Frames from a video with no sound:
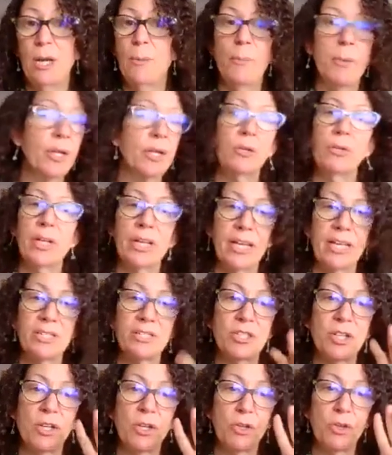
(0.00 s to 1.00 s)
but it only
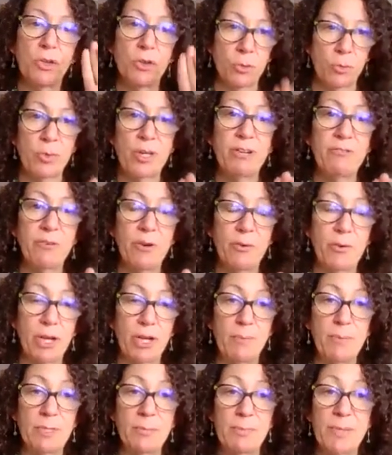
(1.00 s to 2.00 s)
has 3
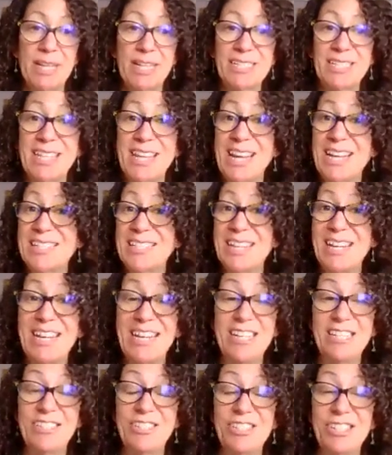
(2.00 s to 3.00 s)
phonemes because the
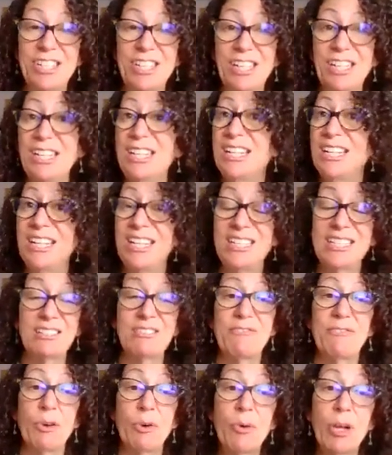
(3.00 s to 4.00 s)
S-H is
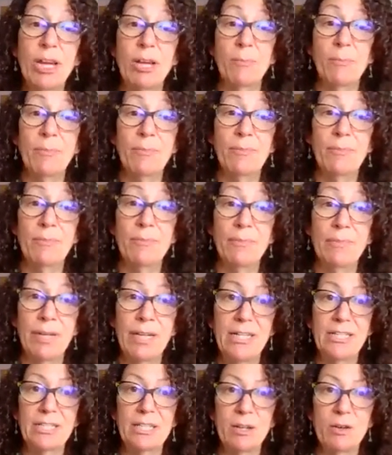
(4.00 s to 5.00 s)
a phoneme.
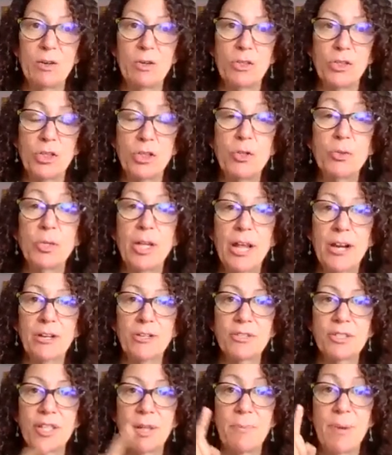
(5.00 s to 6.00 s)
It's 2
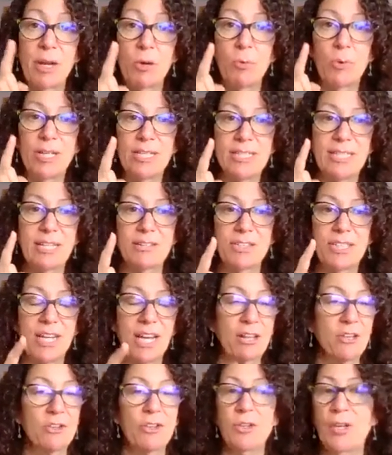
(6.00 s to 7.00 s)
letters that make one sound
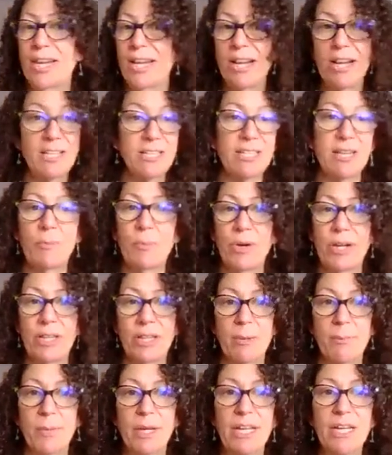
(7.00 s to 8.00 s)
together and you cannot separate
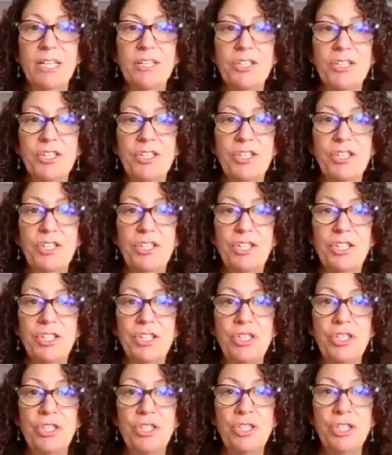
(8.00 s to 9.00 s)
them.
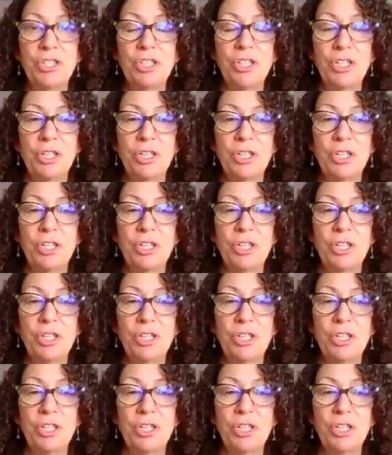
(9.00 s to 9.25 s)
Shh.